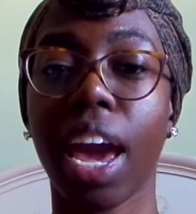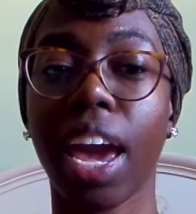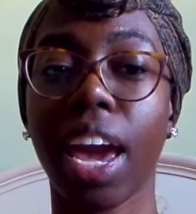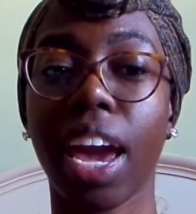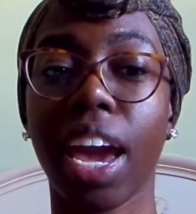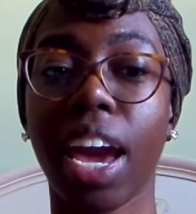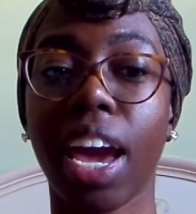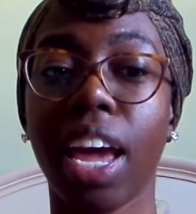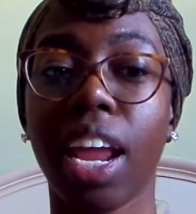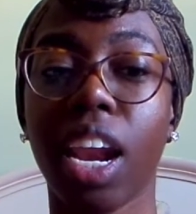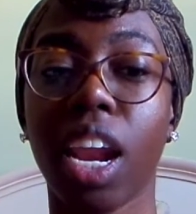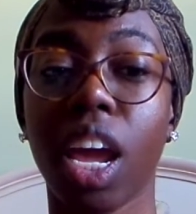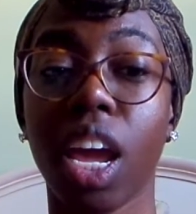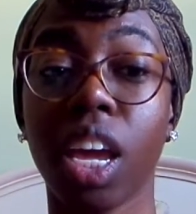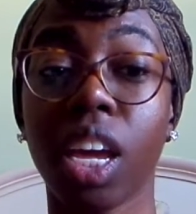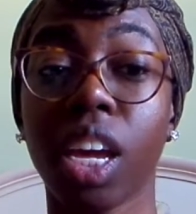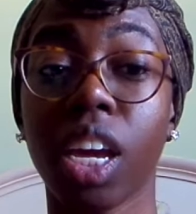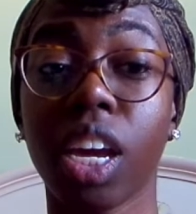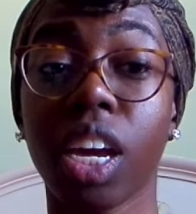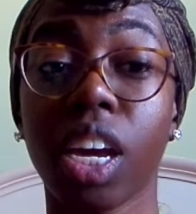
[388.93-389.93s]
and
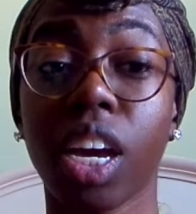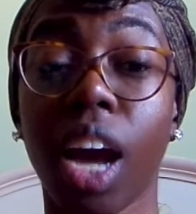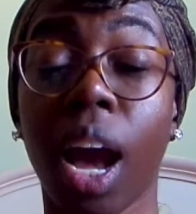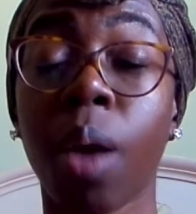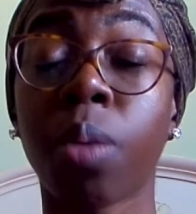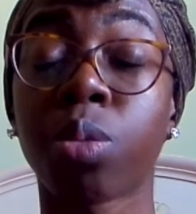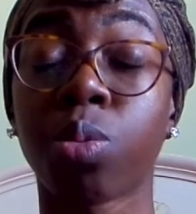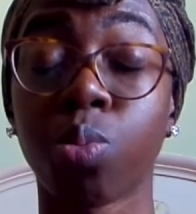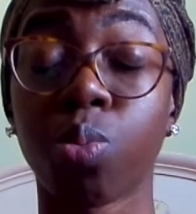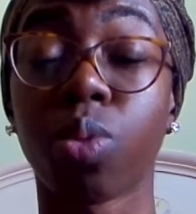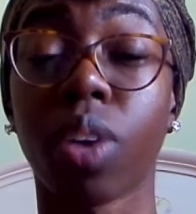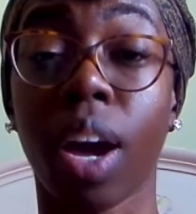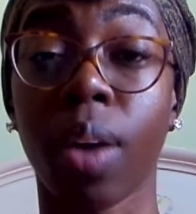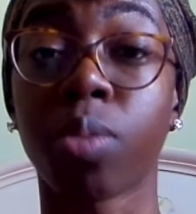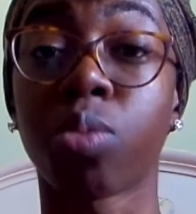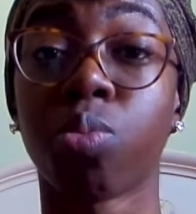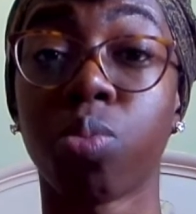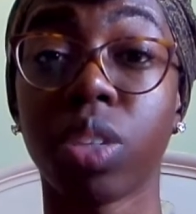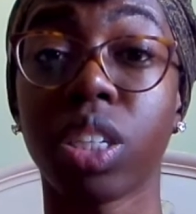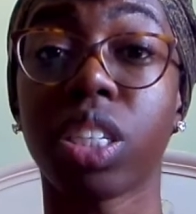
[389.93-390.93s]
I was
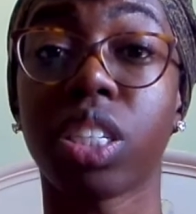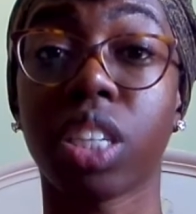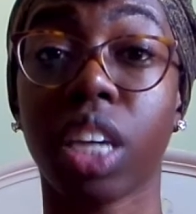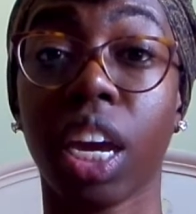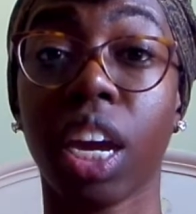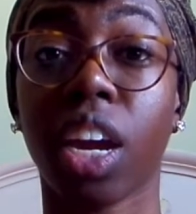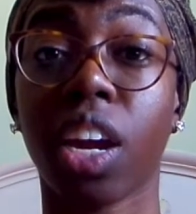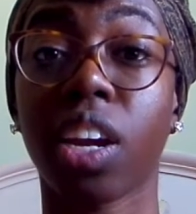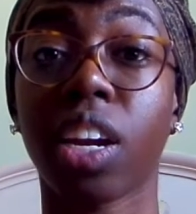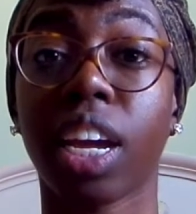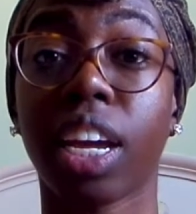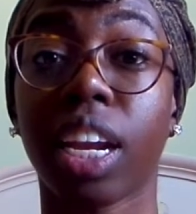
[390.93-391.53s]
really scared,